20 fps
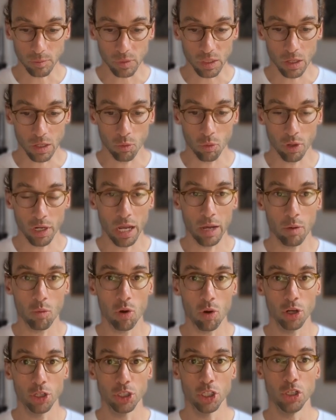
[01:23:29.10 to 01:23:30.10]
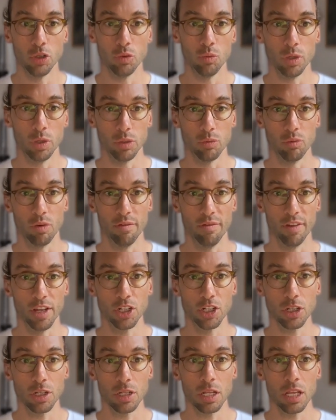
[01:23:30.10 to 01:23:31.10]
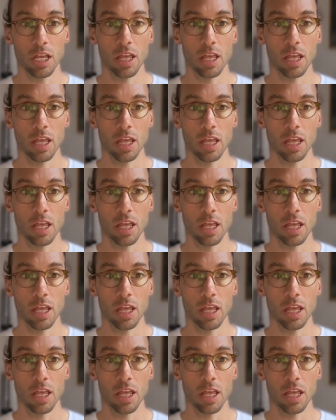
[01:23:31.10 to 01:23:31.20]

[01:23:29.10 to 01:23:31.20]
what I wanted to do with revision.